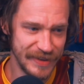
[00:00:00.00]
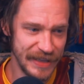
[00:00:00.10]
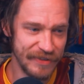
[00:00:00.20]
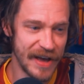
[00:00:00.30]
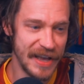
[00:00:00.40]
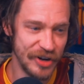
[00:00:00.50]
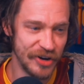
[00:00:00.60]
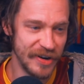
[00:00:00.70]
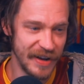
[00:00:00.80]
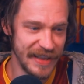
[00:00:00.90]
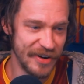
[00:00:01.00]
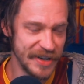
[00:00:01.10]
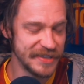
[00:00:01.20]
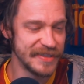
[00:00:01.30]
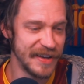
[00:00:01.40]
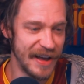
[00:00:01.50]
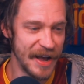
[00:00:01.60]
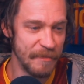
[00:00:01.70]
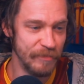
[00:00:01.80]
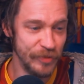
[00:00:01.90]
Levi, you're hilarious.
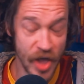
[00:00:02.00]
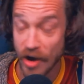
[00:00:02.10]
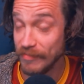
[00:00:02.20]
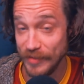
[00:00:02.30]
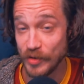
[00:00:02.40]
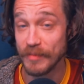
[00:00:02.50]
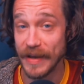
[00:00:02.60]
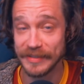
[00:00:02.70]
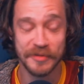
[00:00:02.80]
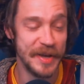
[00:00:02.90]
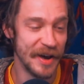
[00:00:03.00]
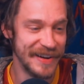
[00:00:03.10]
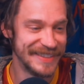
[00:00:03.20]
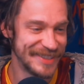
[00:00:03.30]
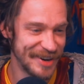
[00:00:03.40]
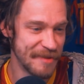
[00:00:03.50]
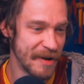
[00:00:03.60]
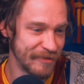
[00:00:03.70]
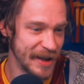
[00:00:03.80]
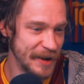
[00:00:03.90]
No, you can message me on Instagram,
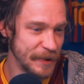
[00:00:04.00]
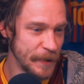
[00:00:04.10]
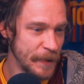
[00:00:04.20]
my friend.